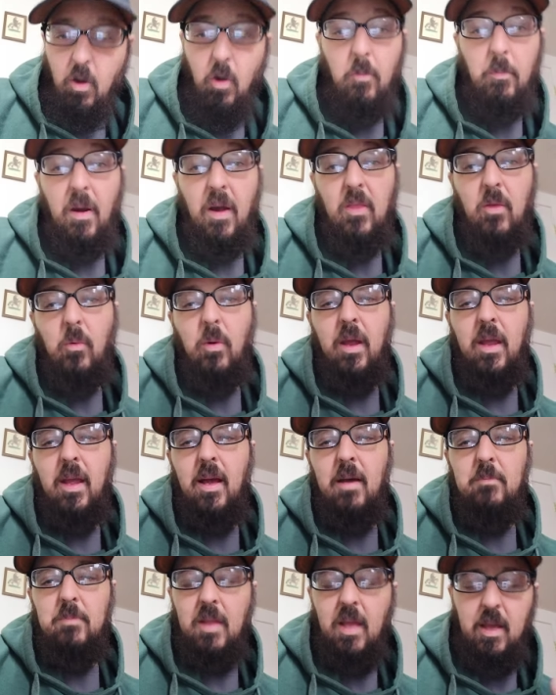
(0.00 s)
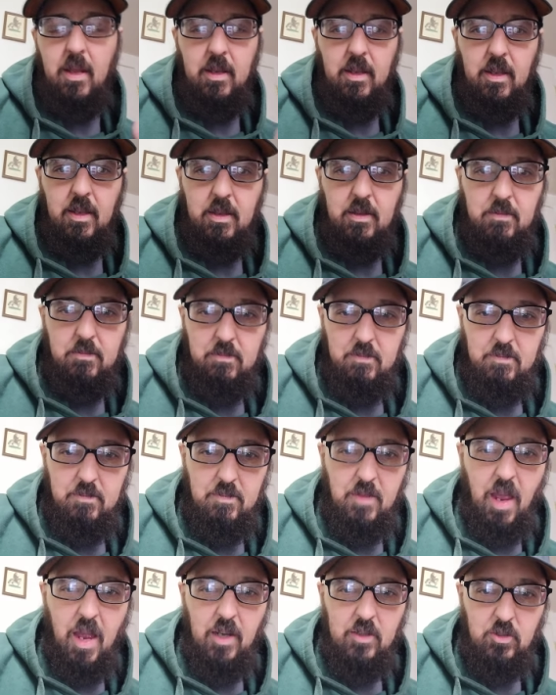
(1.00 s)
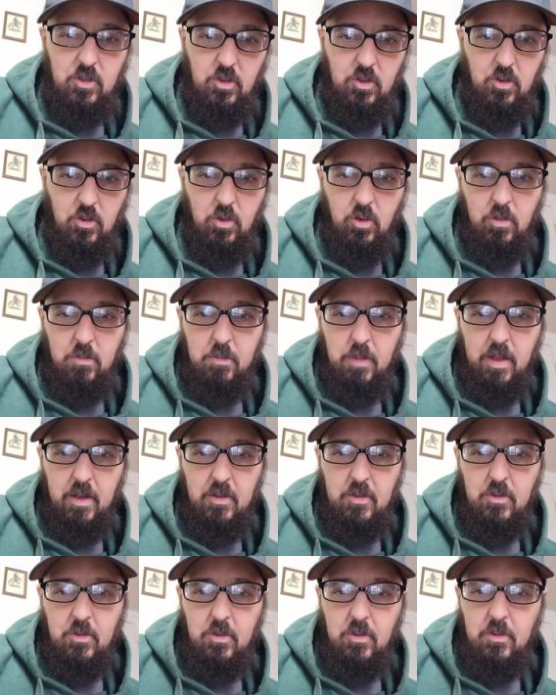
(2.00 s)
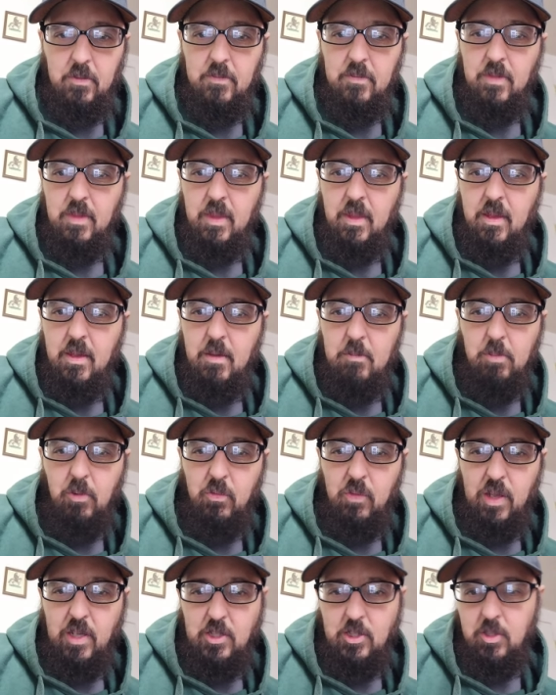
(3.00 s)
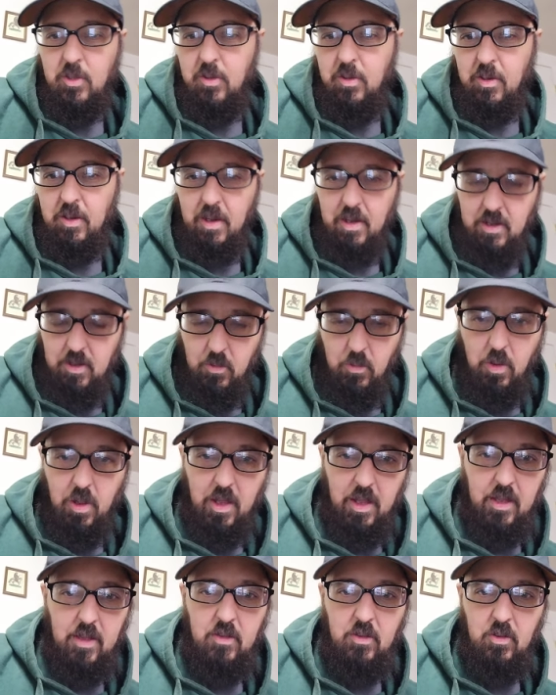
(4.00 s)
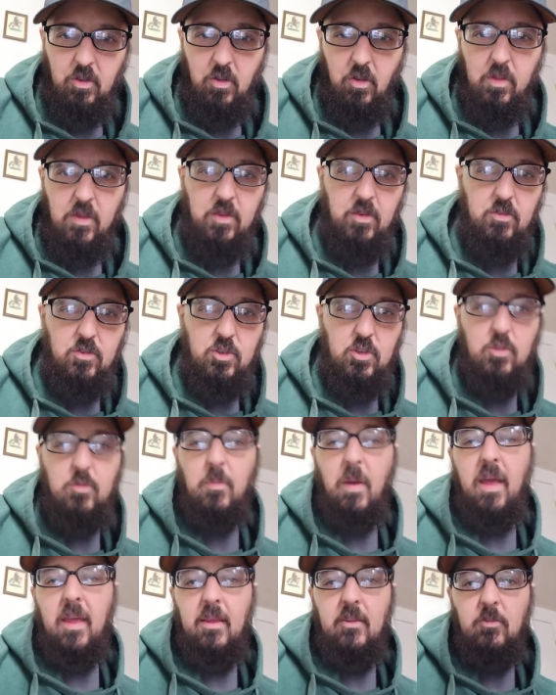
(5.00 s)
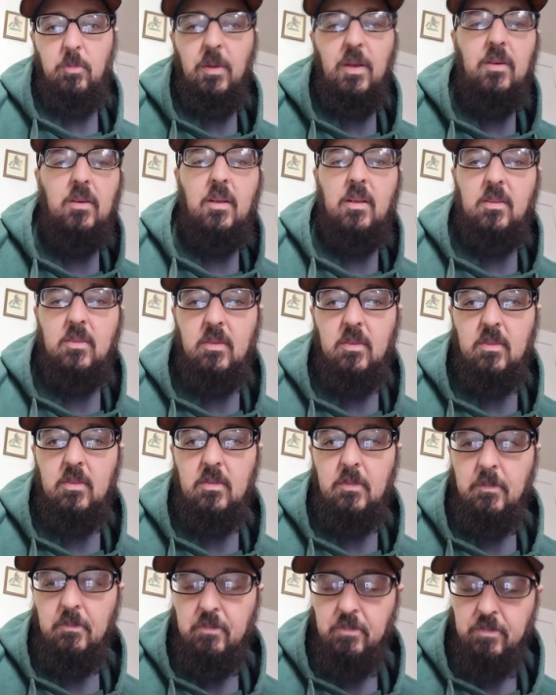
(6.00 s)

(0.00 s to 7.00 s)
Oh, and by the way, I'm not a doctor or a medical professional in any way, so this is just my experiences.